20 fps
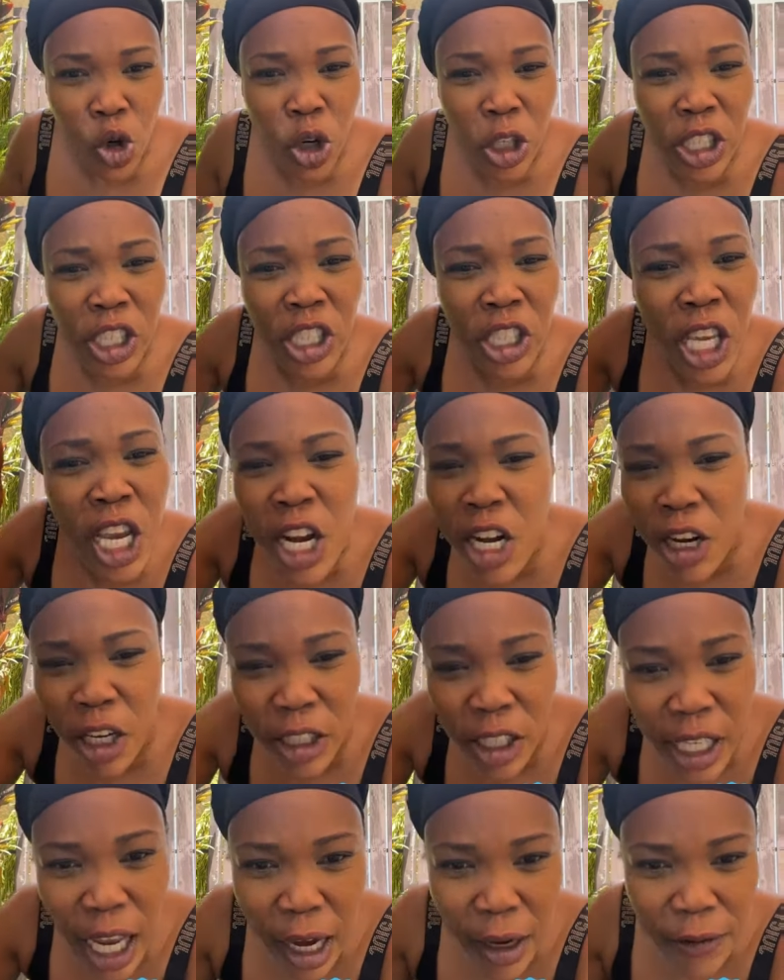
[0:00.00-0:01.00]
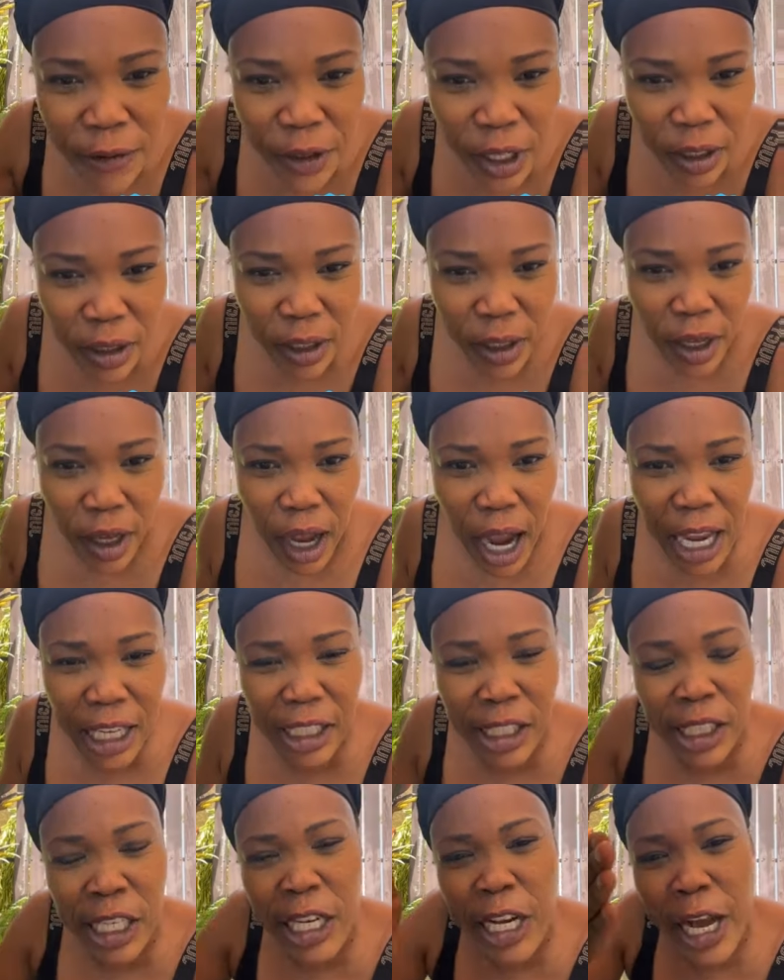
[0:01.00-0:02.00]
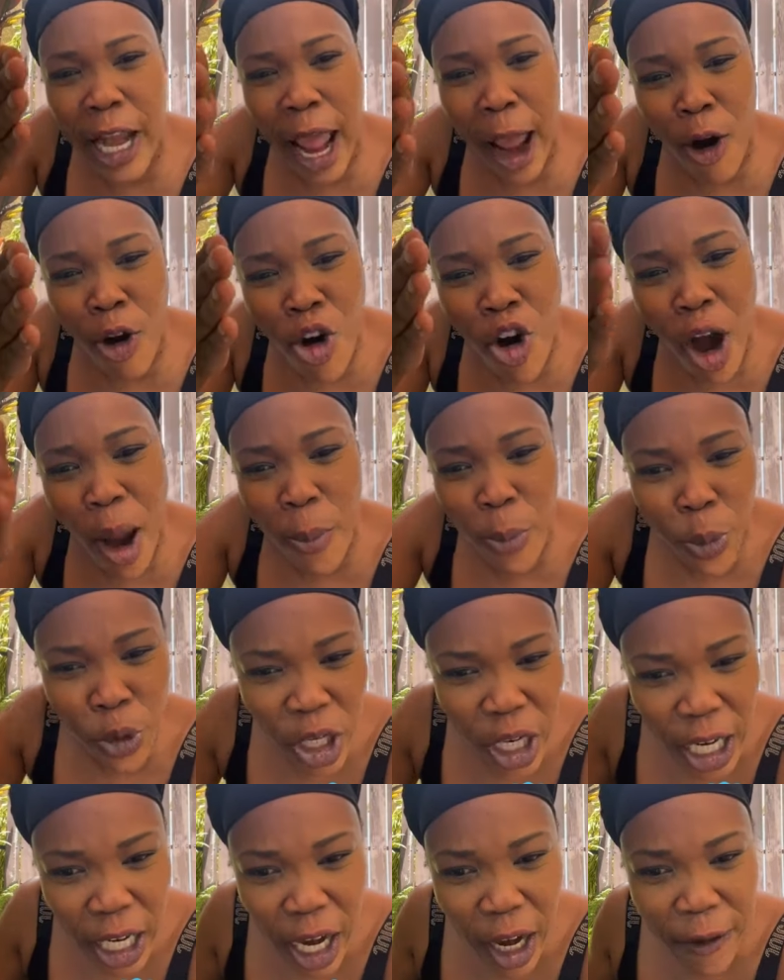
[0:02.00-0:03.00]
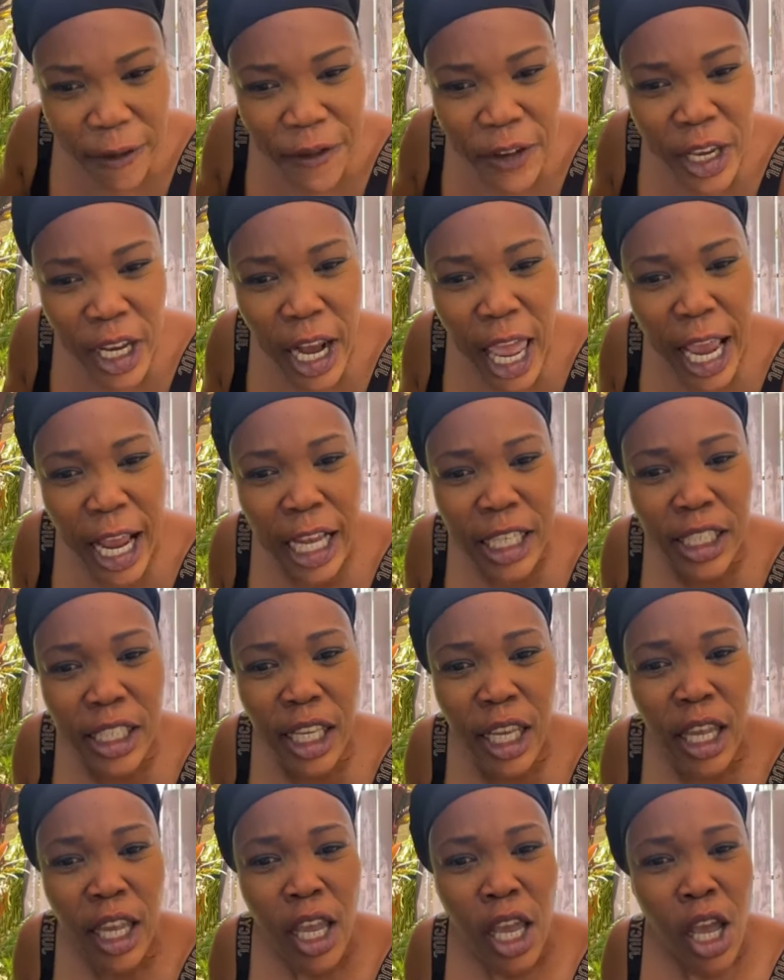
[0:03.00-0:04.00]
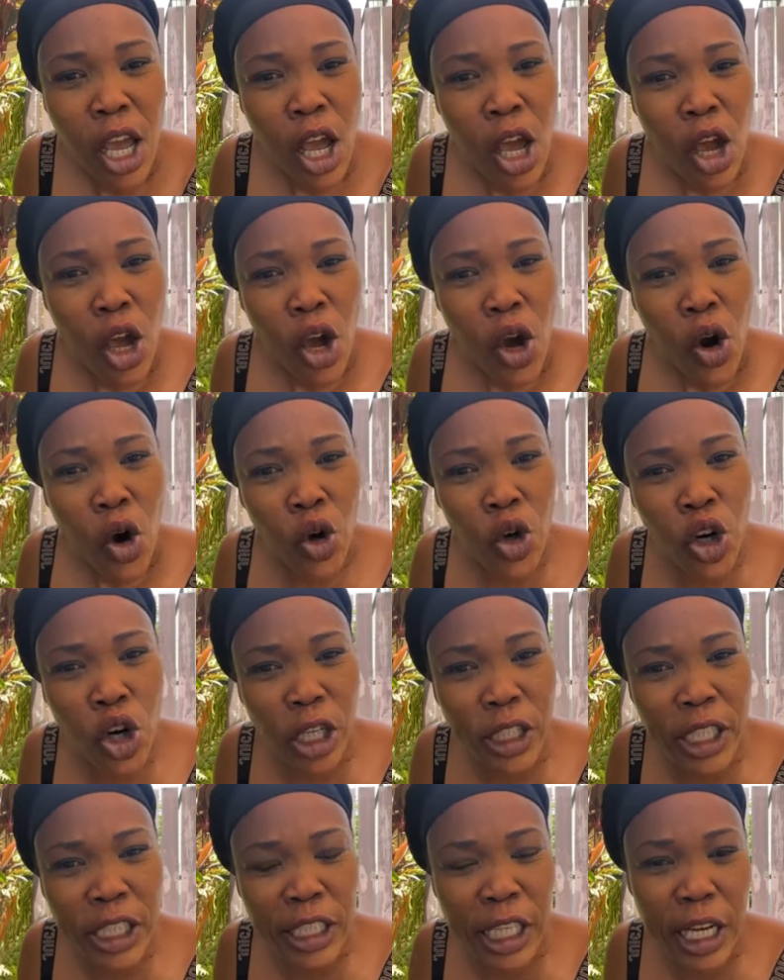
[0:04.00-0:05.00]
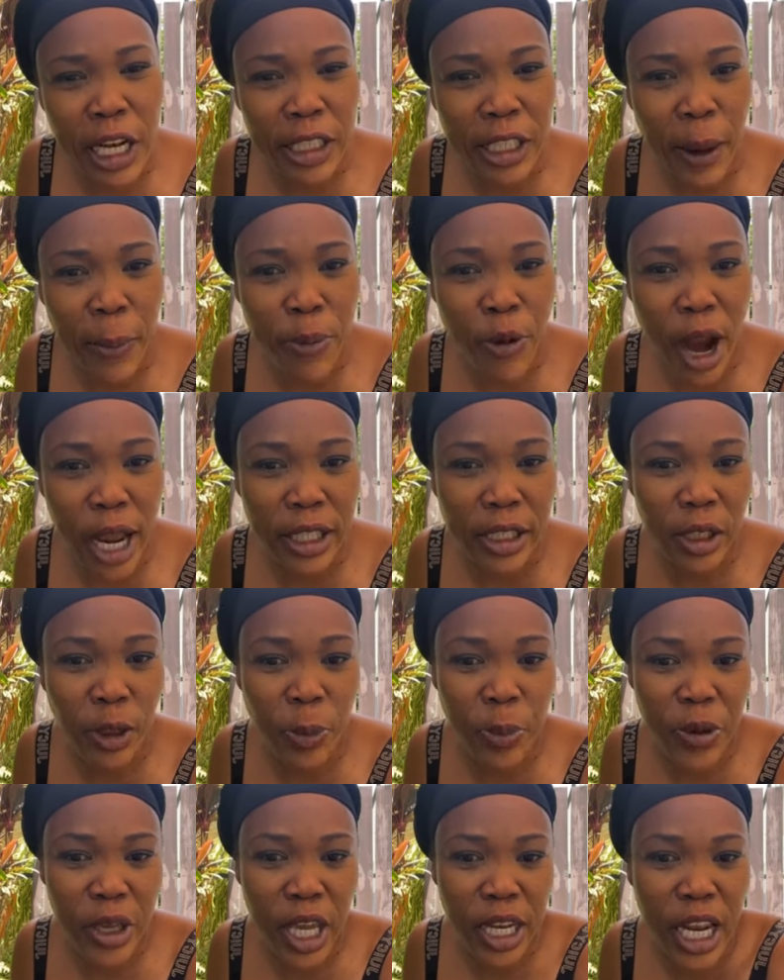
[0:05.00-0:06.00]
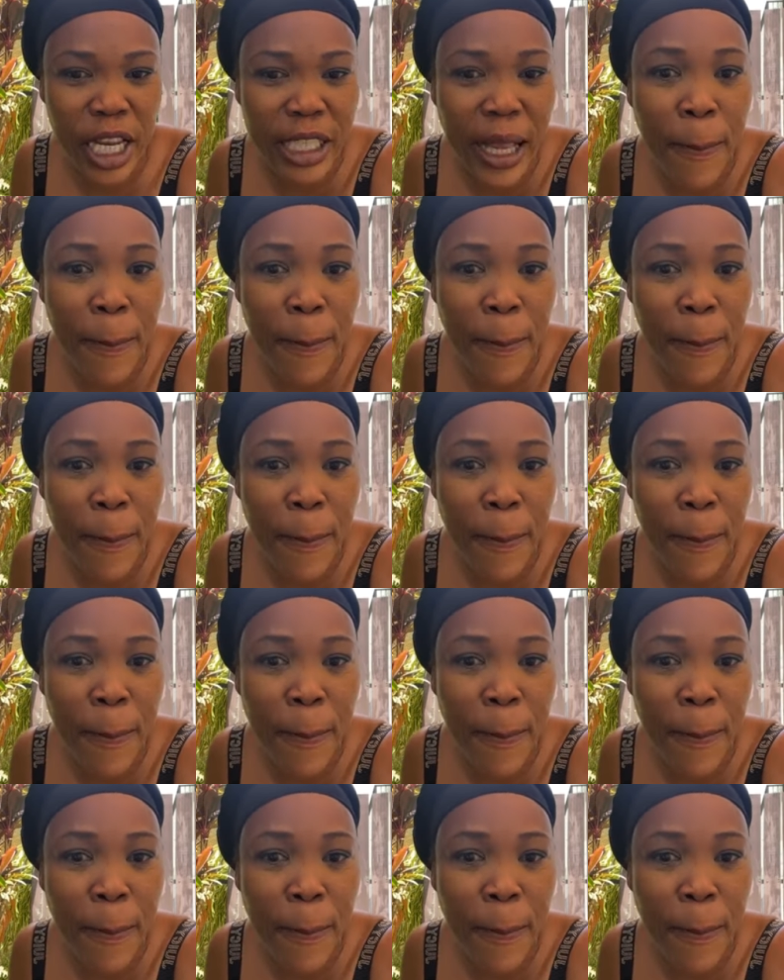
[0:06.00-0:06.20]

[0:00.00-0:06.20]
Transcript: You still not solve it. And still they are ramp with God and I feel like I say, you don't think that there's a price to pay.